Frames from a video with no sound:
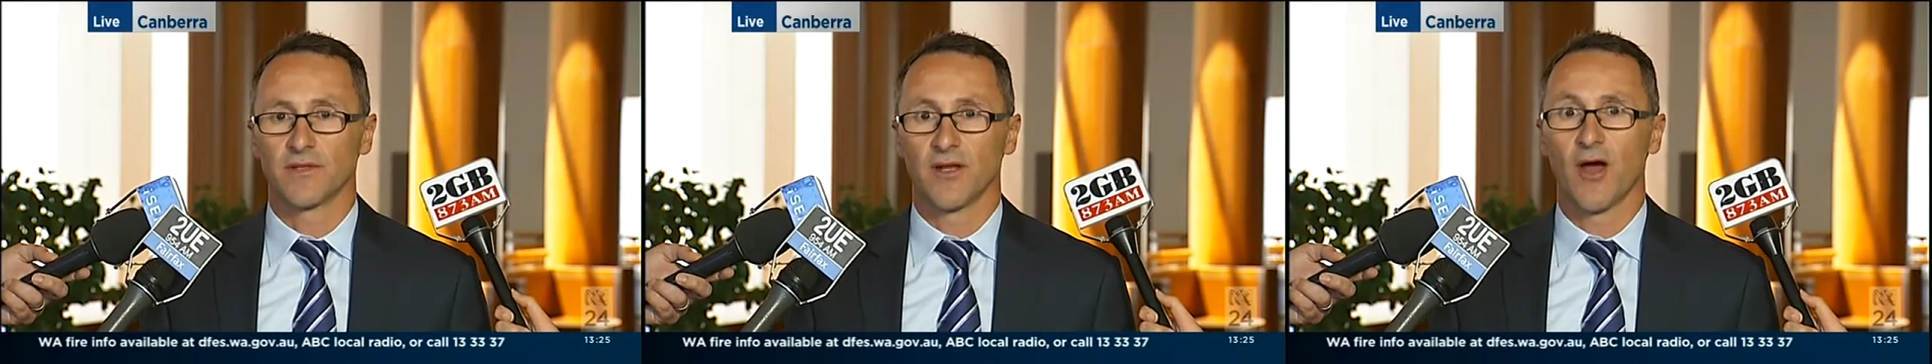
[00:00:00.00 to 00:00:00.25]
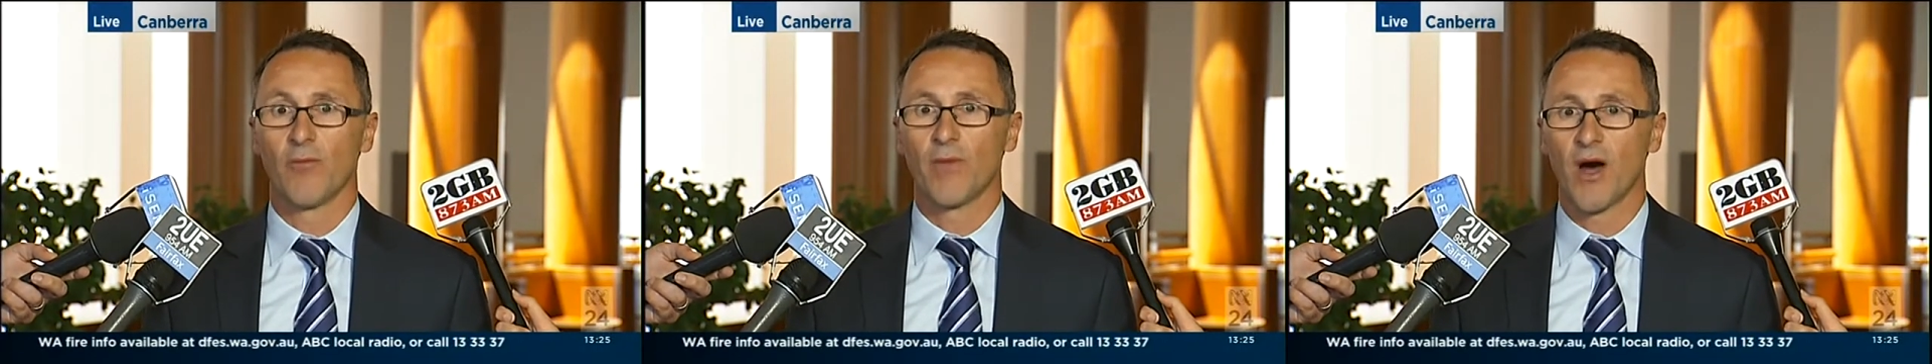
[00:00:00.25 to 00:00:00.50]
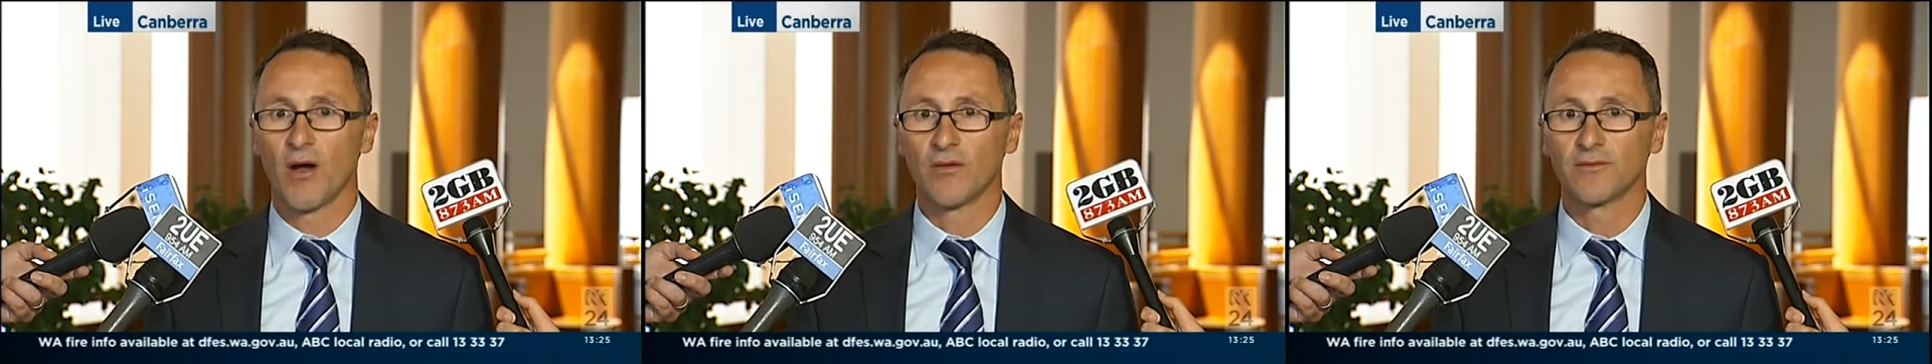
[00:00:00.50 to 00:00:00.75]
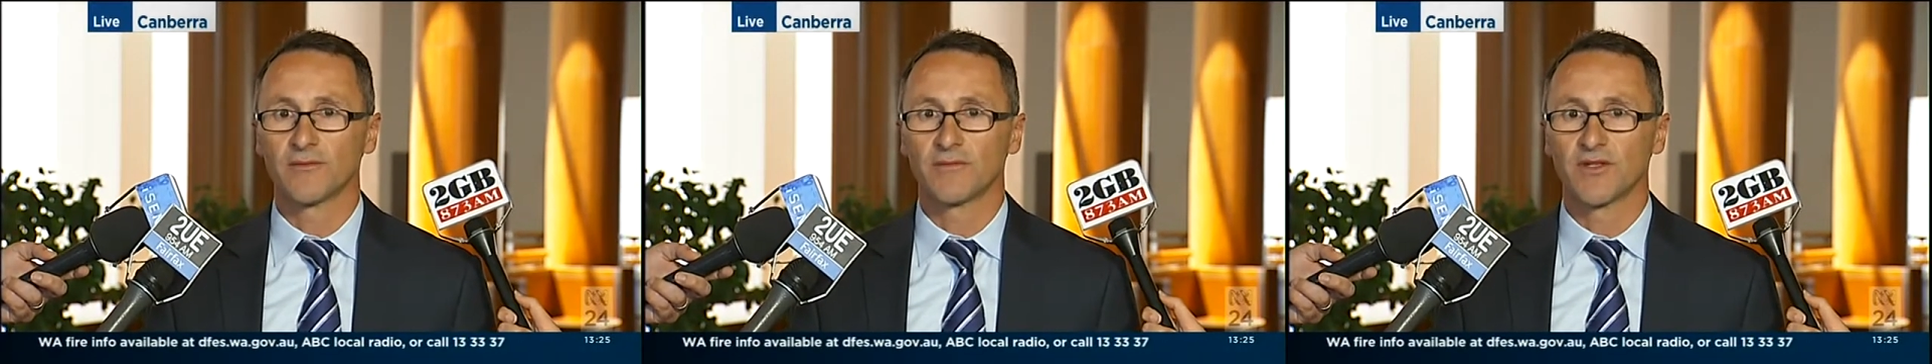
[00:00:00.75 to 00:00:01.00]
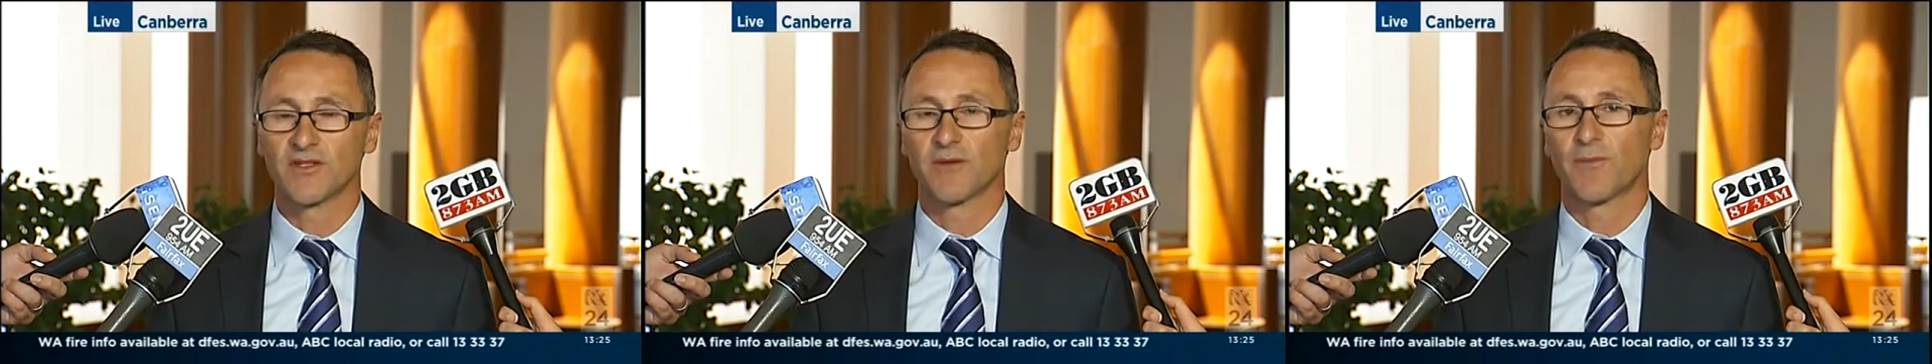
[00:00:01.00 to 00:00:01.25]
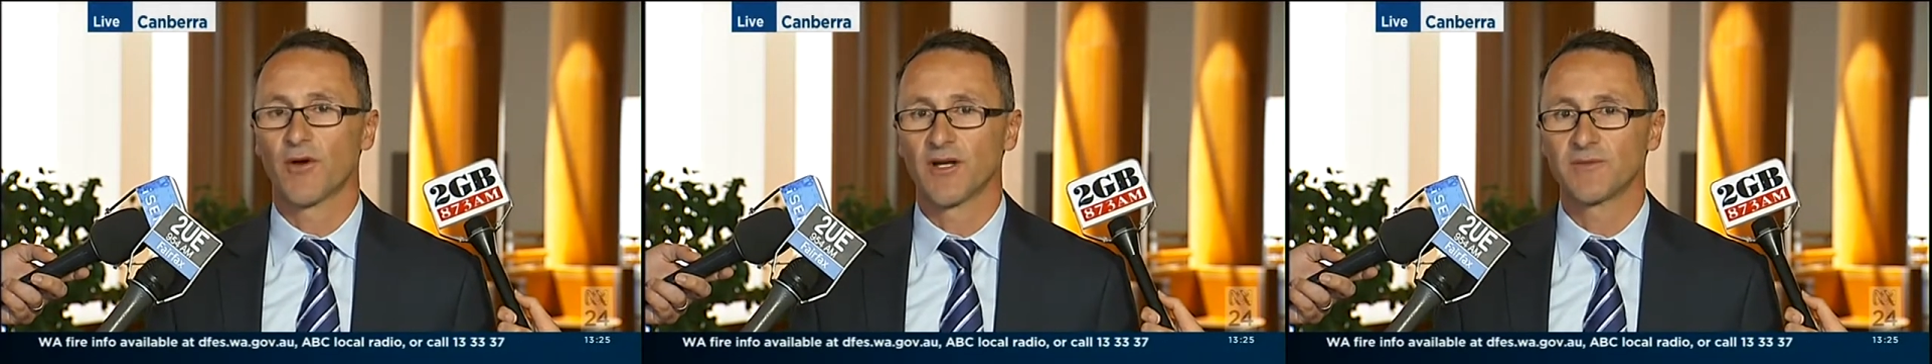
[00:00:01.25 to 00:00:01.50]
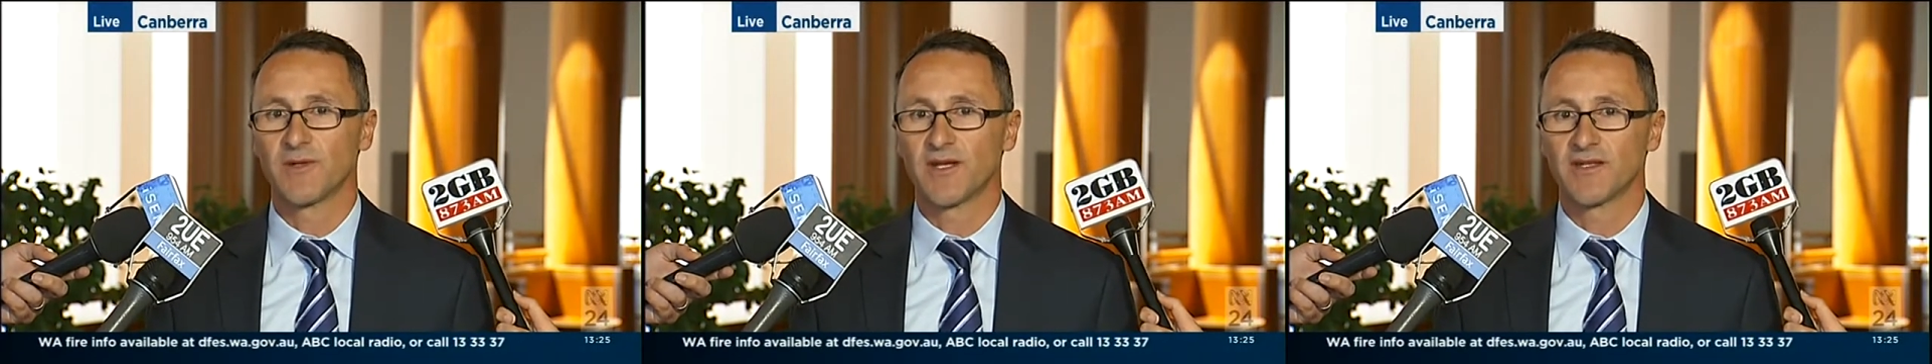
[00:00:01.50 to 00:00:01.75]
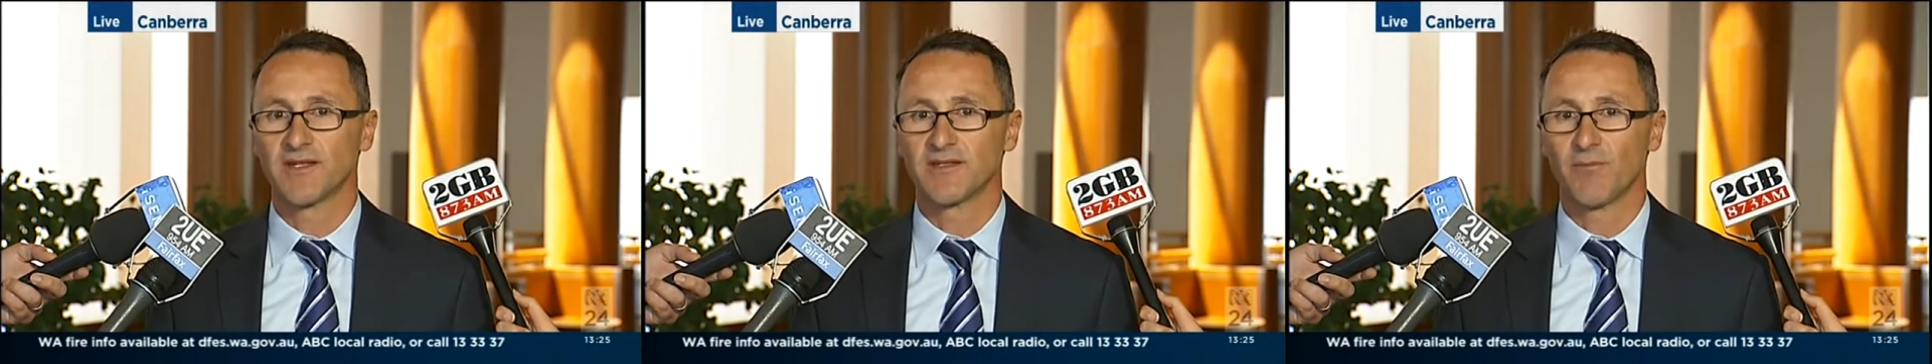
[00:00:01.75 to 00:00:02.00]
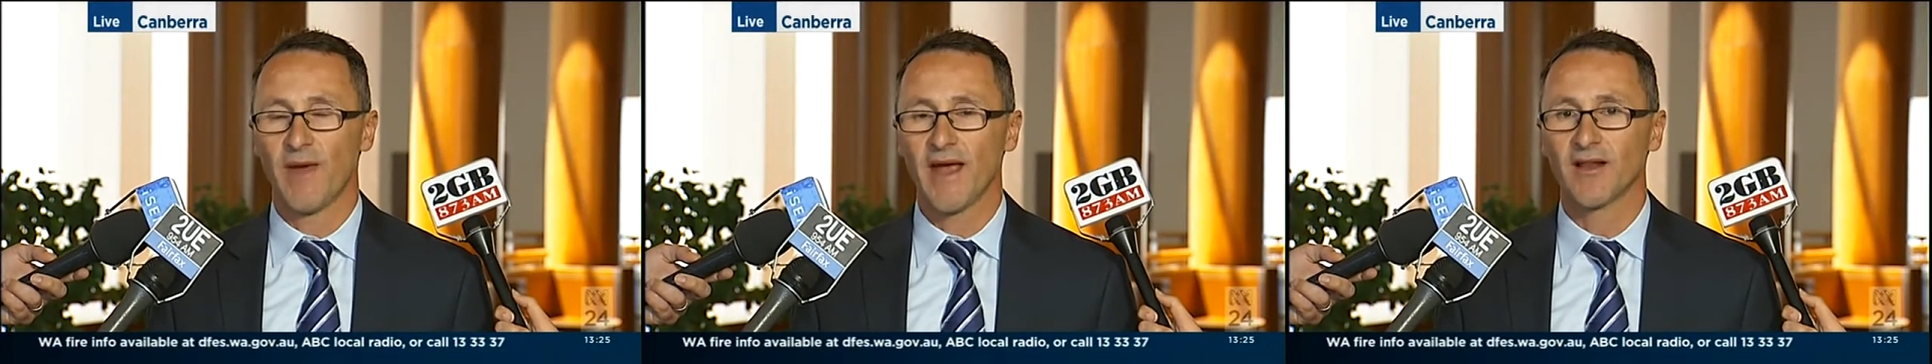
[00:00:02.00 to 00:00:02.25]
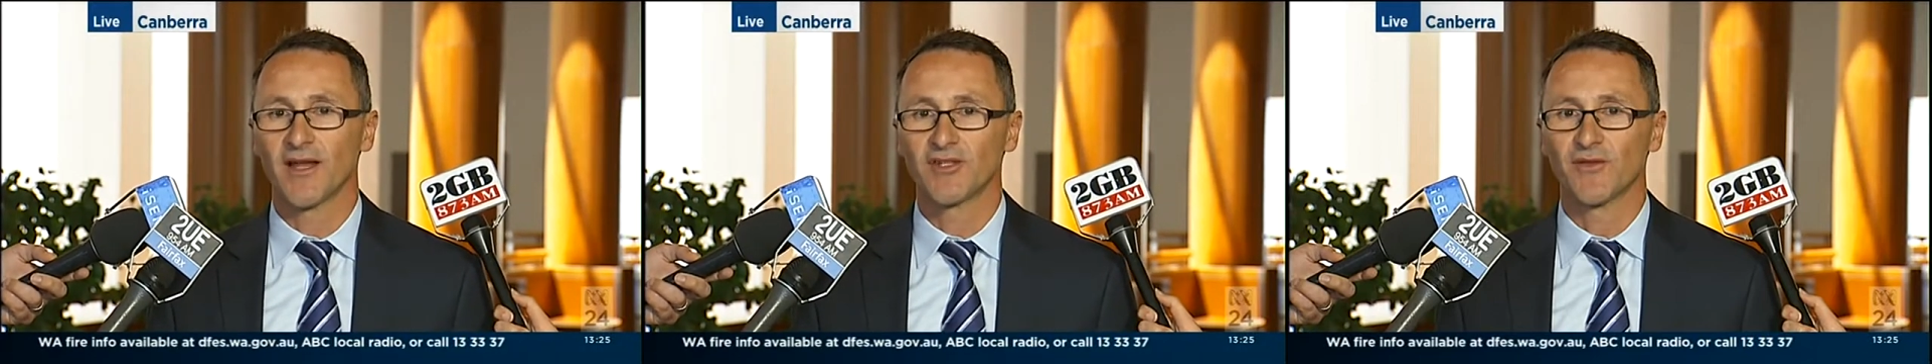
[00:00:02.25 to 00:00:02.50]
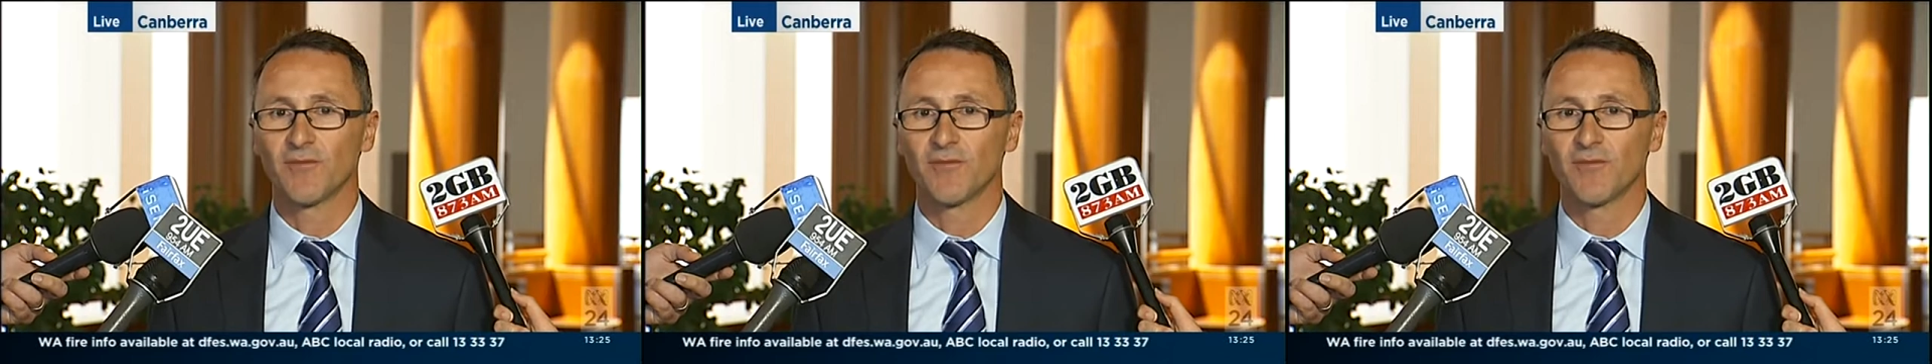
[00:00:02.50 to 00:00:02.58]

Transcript: lo and behold, you're surprised because there's a backlash